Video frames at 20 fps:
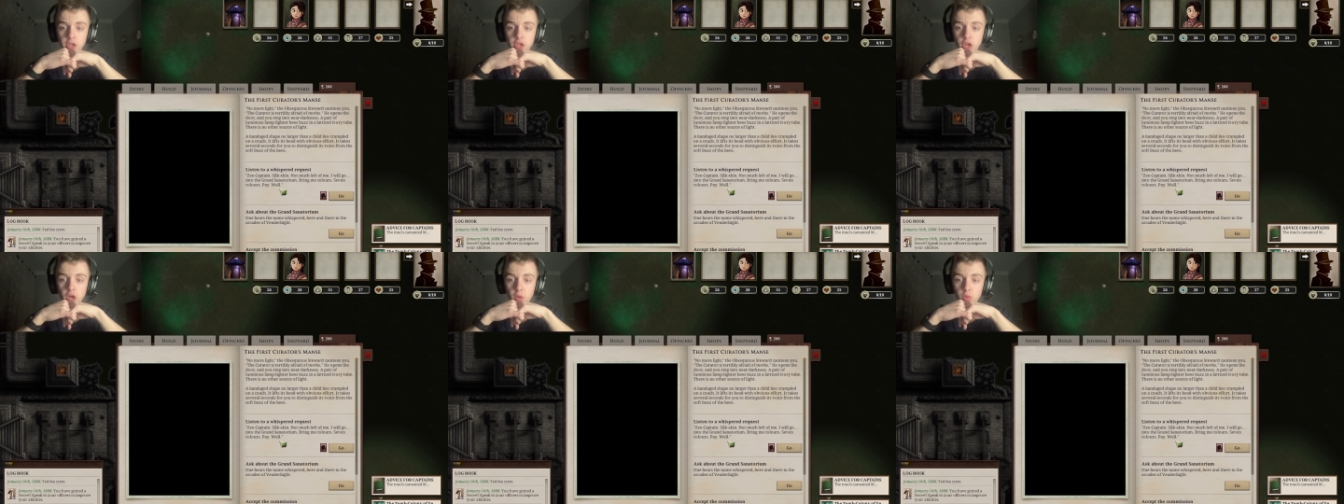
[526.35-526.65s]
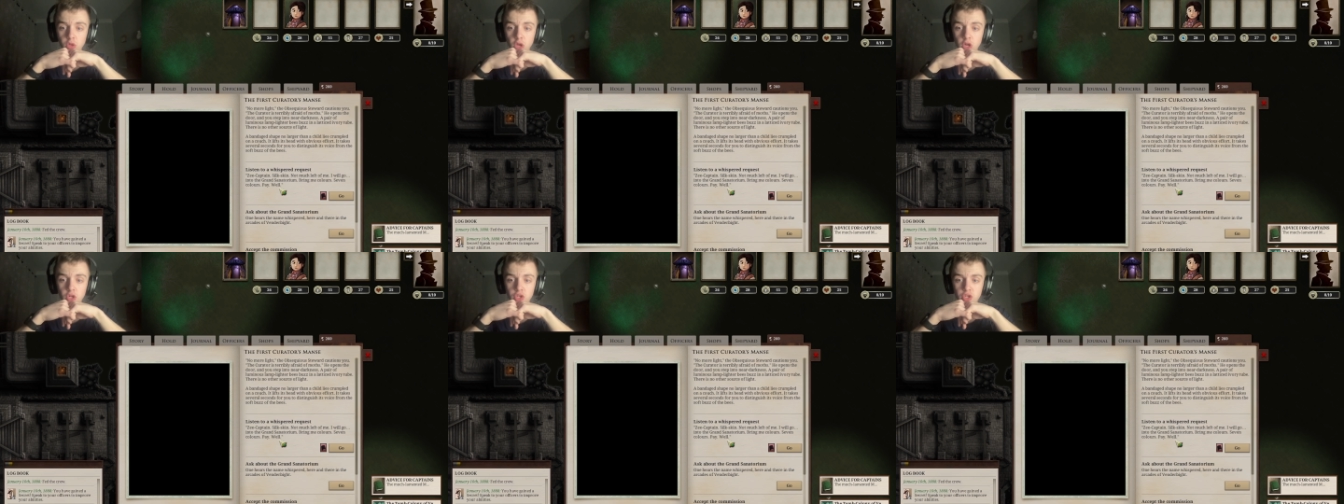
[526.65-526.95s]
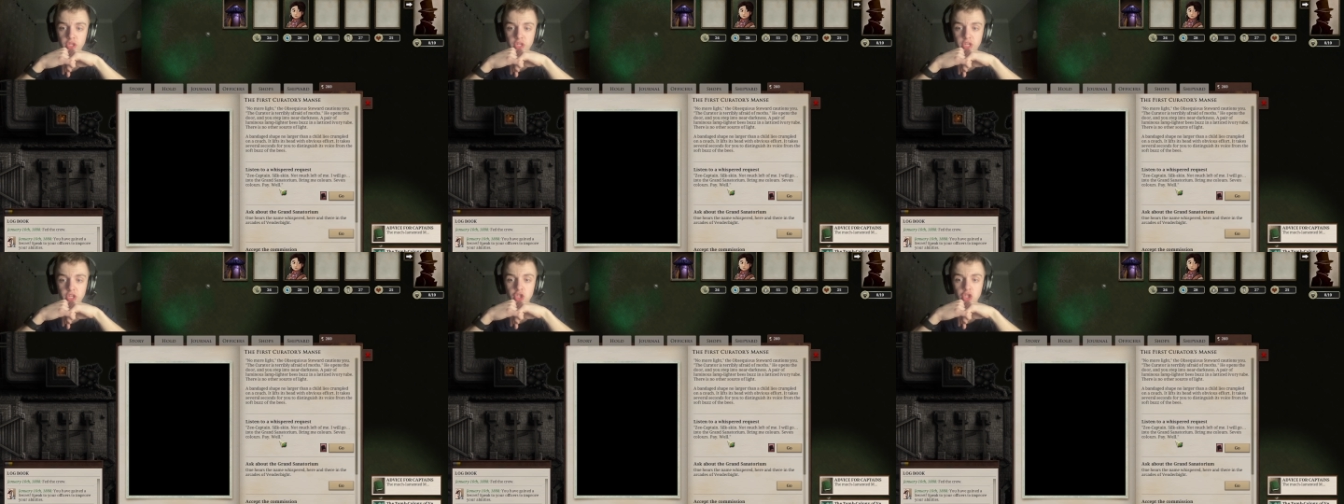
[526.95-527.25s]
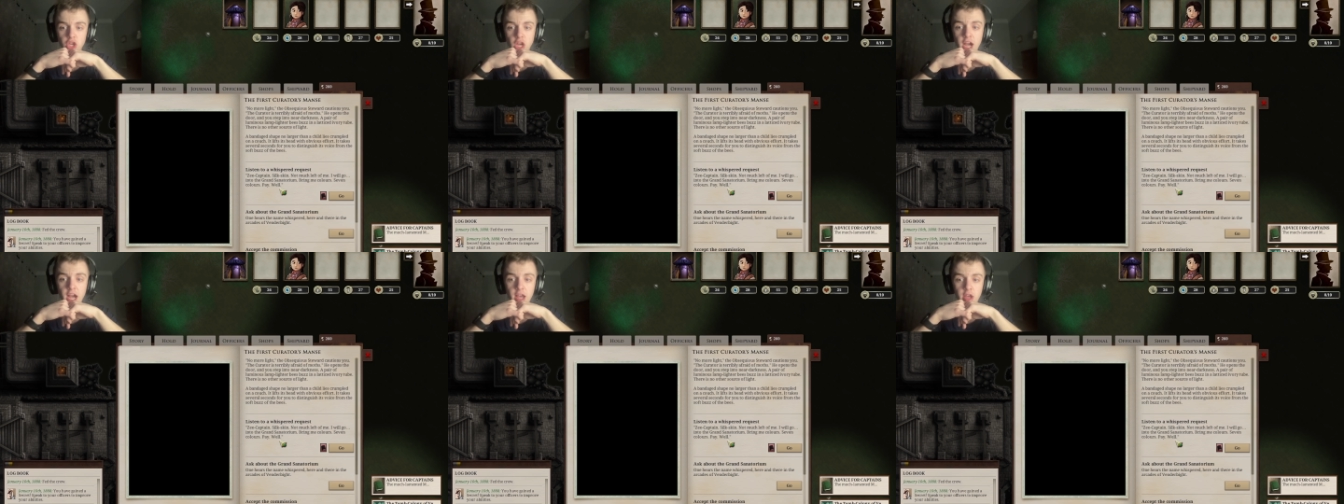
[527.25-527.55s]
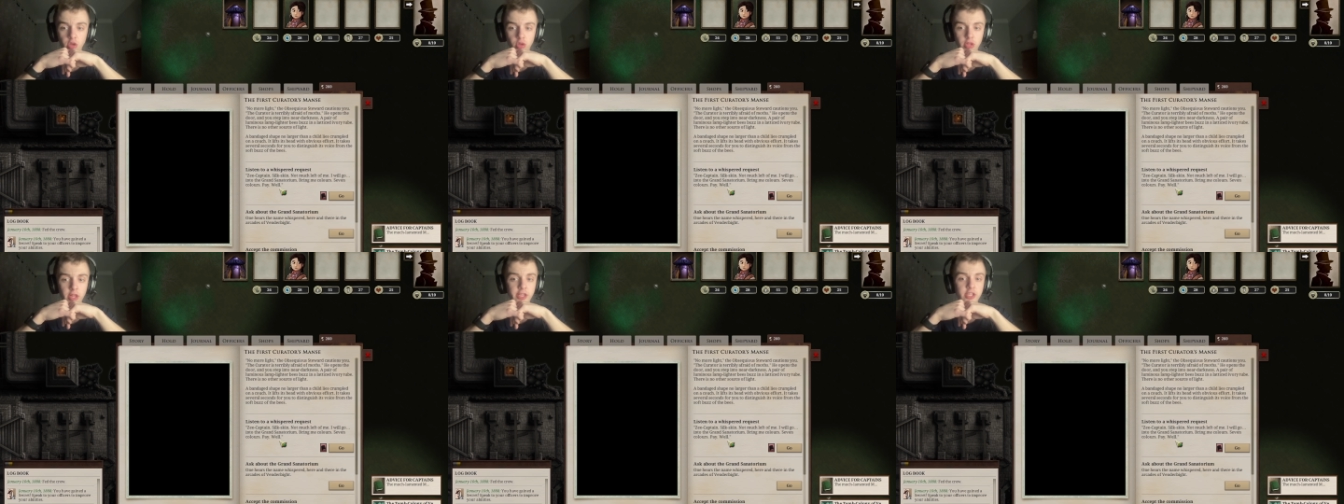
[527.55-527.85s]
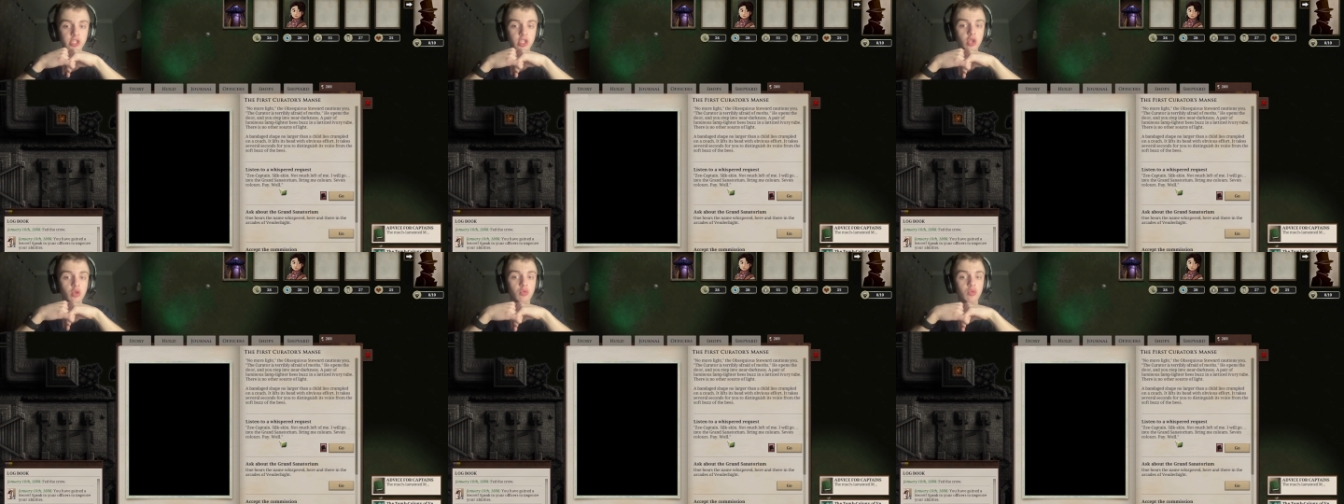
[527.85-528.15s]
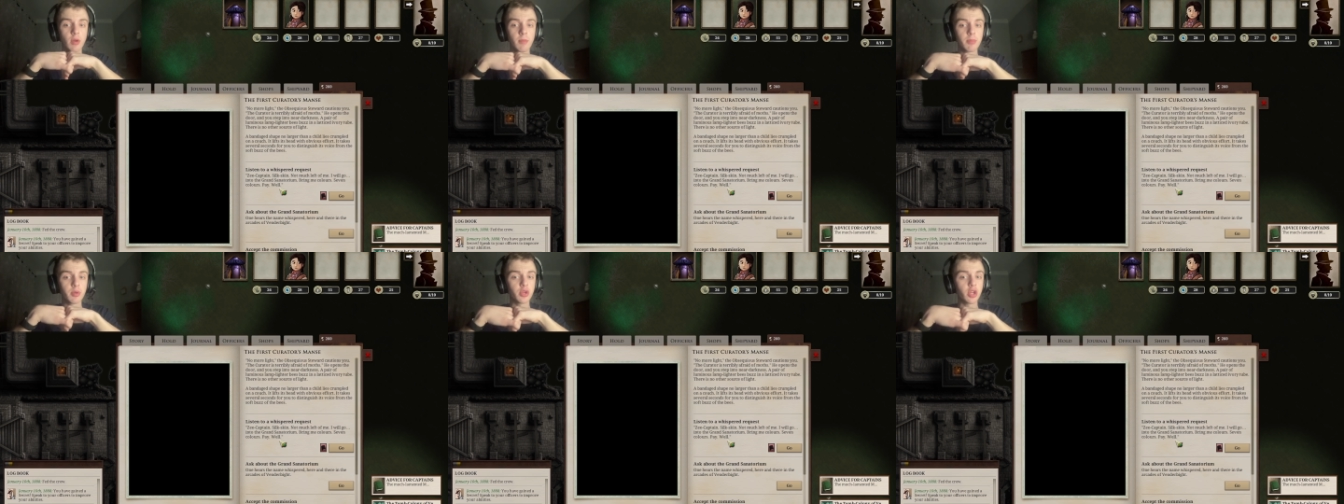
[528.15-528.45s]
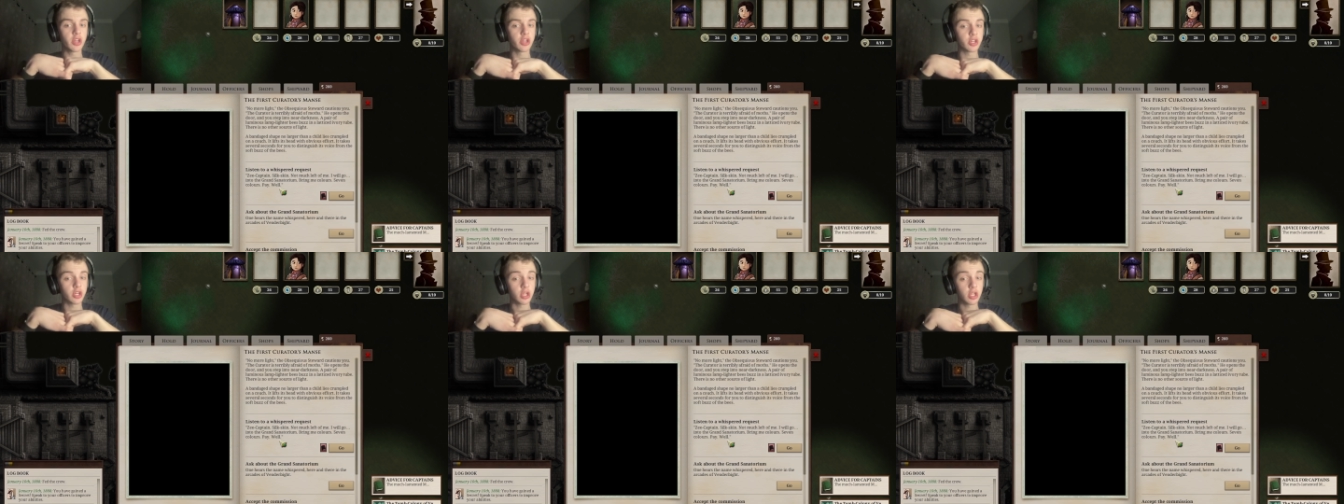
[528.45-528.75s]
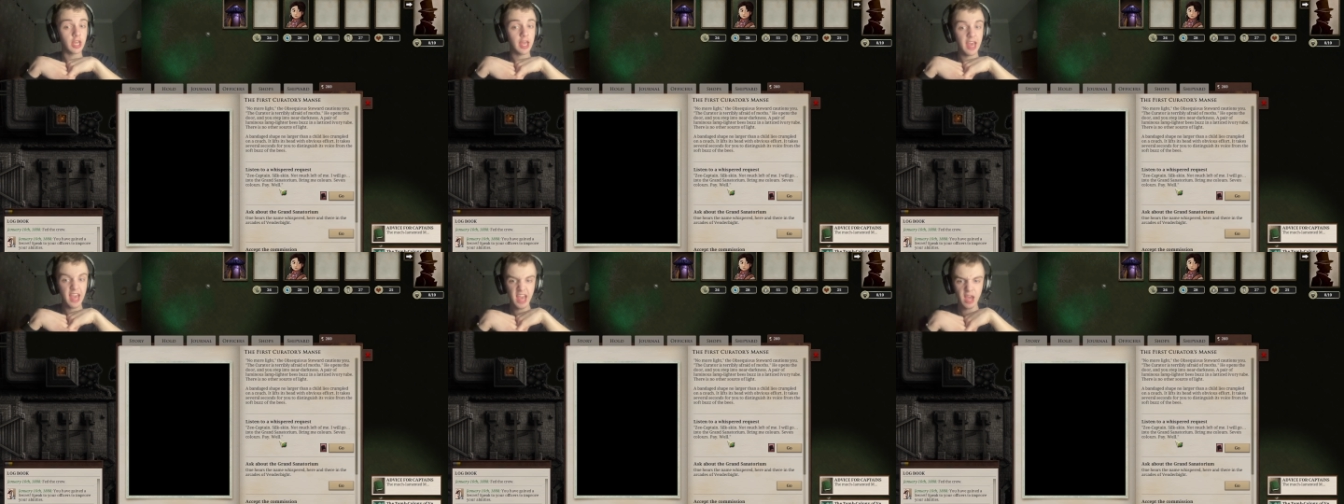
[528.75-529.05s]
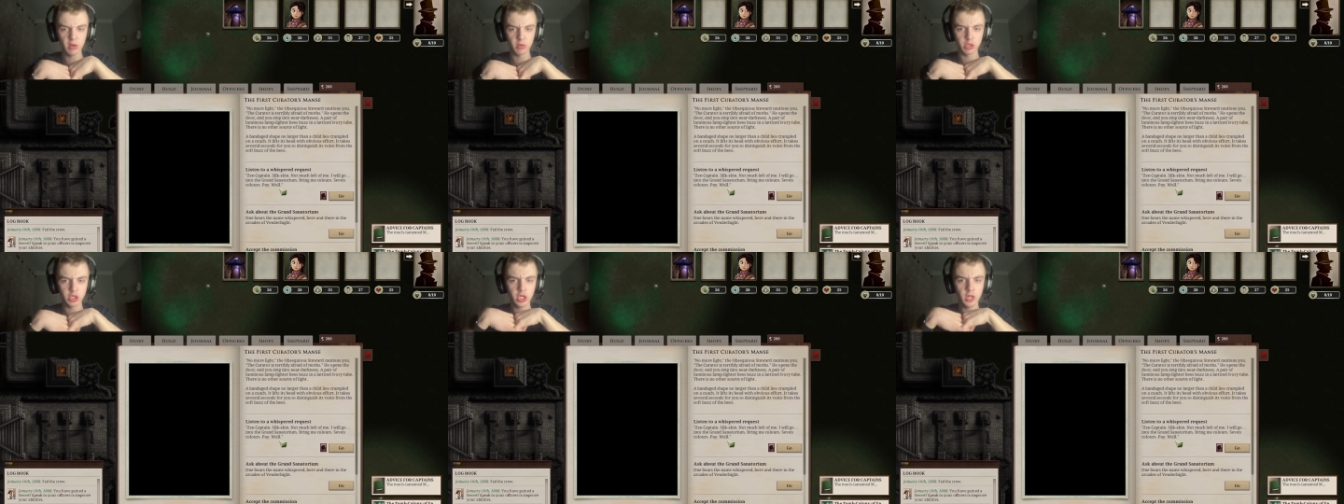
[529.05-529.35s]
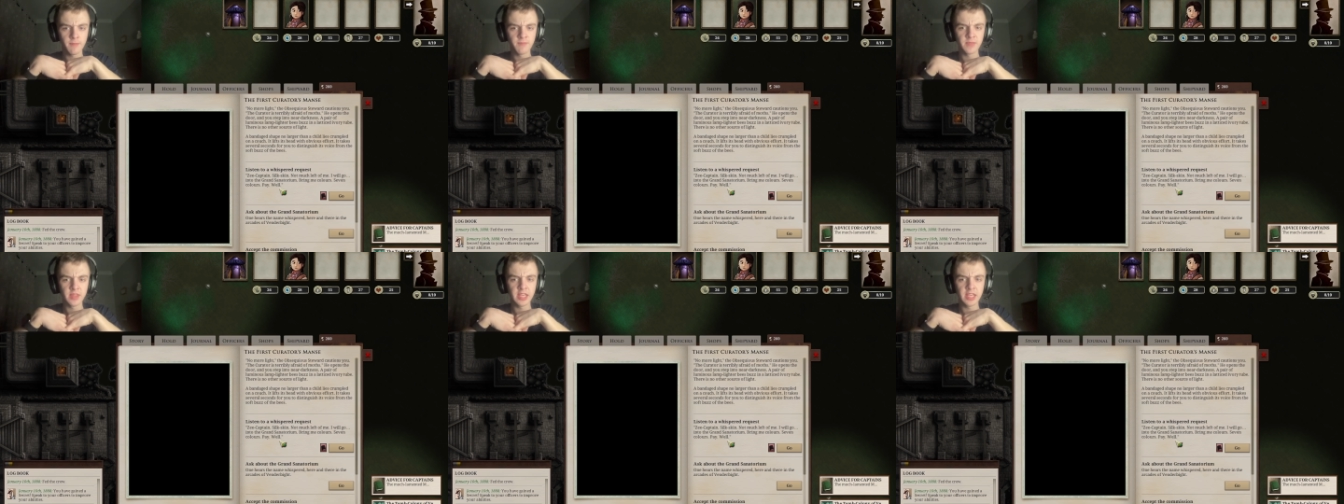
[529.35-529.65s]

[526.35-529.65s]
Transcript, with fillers: no larger than a child, lays crumpled on a couch.